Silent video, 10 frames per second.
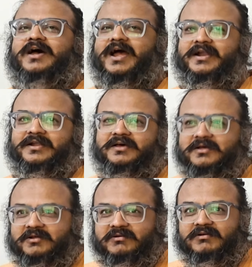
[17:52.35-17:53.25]
And
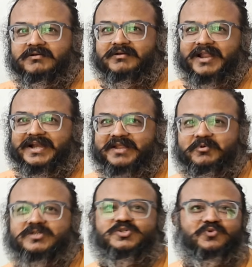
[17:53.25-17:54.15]
yes,
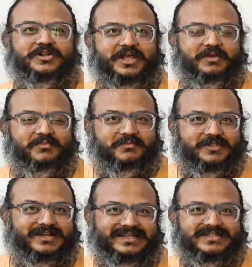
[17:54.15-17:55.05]
90% of the time,
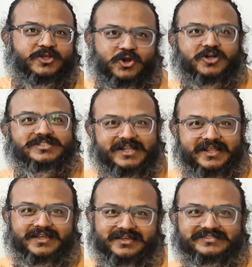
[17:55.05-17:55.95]
the reason you're not
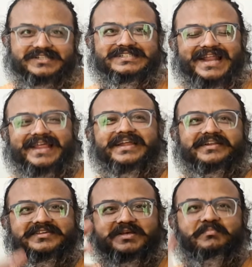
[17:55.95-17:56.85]
selling is that selling
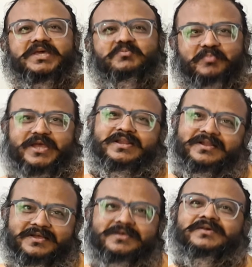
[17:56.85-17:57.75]
it is a big
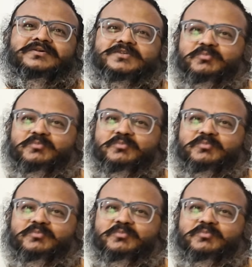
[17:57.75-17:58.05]
pain. Correct.